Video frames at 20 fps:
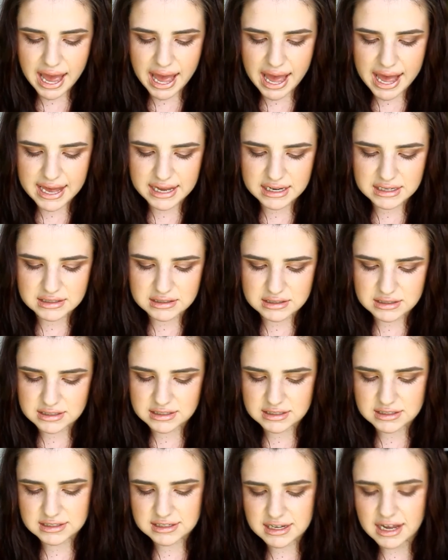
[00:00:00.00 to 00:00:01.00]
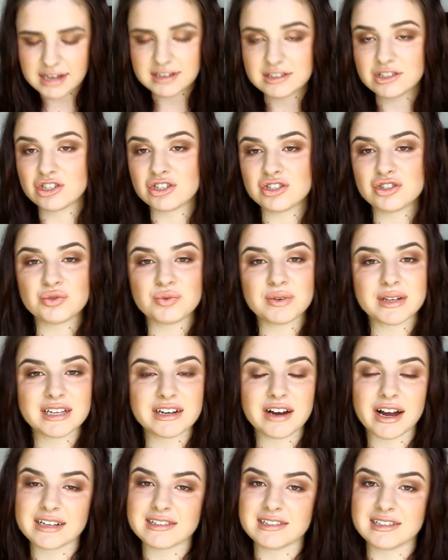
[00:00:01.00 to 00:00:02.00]
And yeah, it's just a really
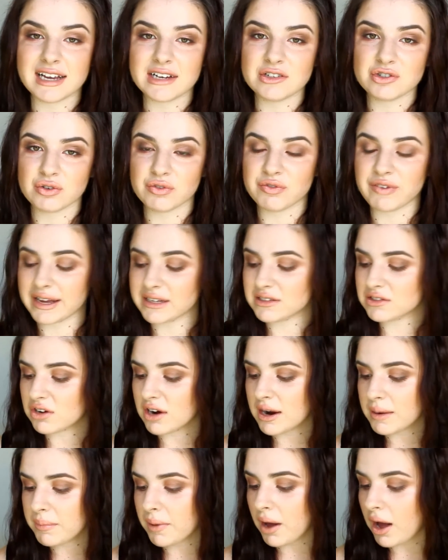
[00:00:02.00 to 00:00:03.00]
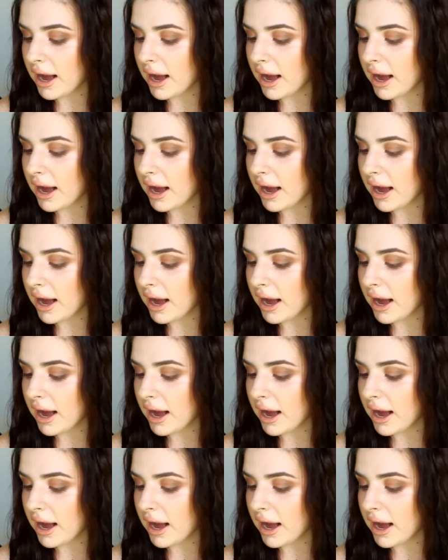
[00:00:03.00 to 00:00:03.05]
nice natural face scrub.